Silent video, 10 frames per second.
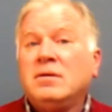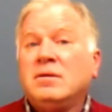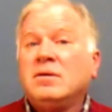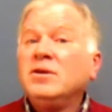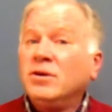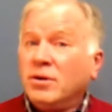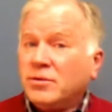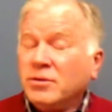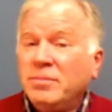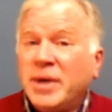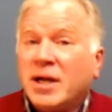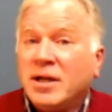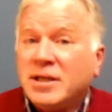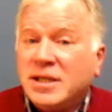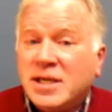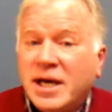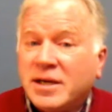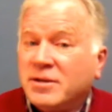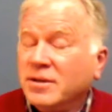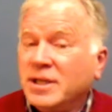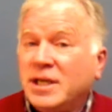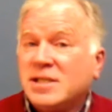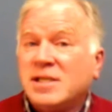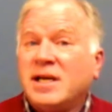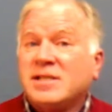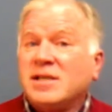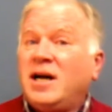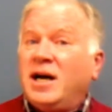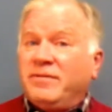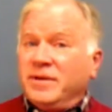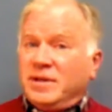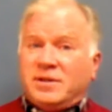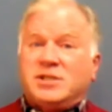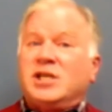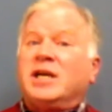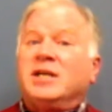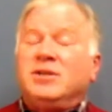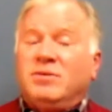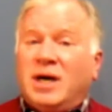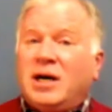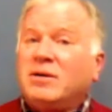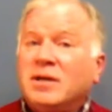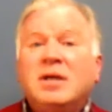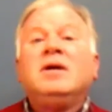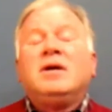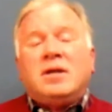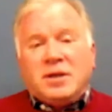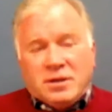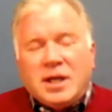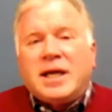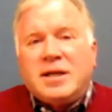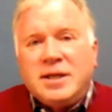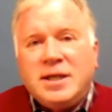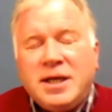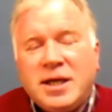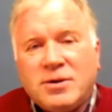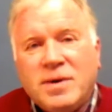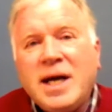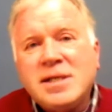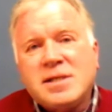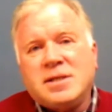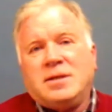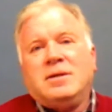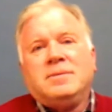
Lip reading: You go through a metal detector and it sets off and they're checking you out, you're likely to get arrested.